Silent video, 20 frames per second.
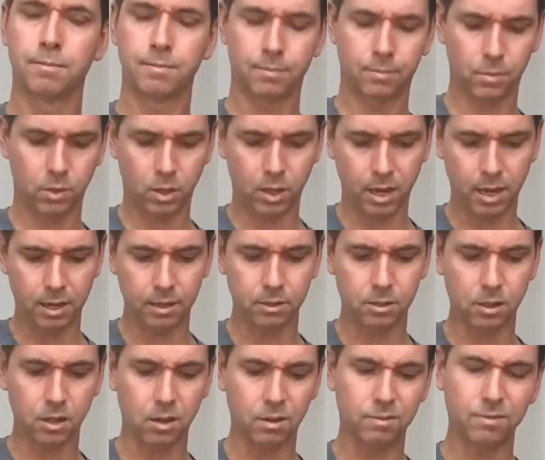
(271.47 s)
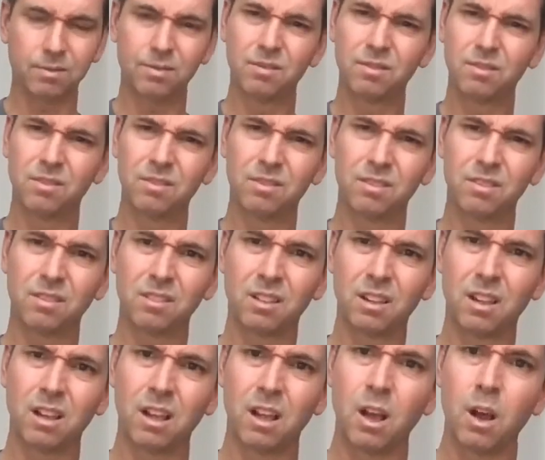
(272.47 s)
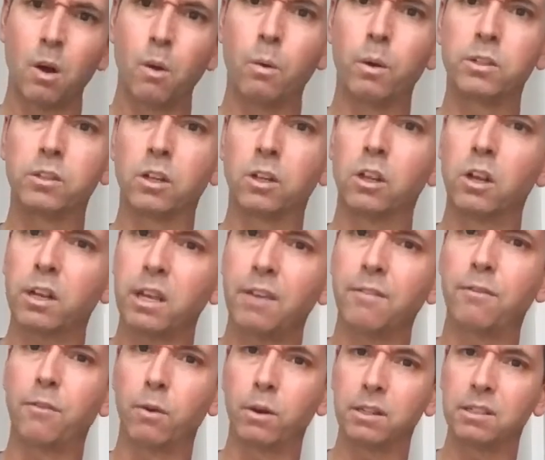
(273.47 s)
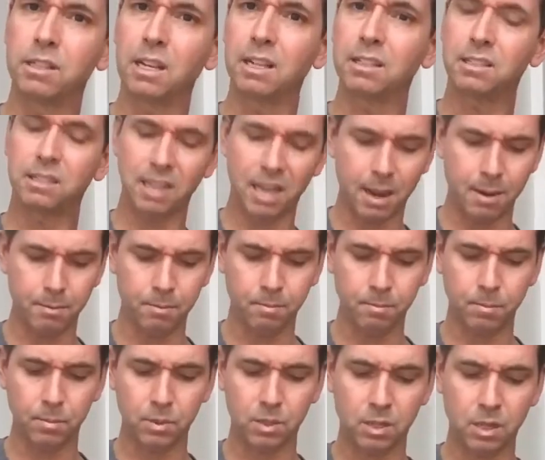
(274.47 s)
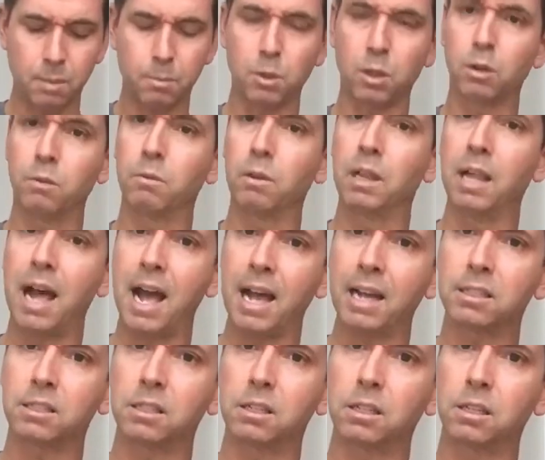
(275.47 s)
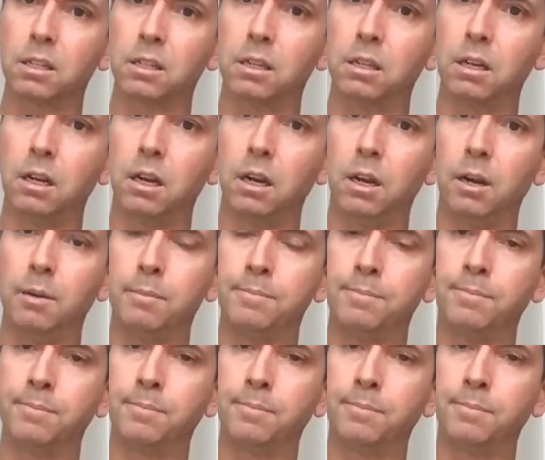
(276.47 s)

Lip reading: Okay, so what you're looking for is that similar relaxed kind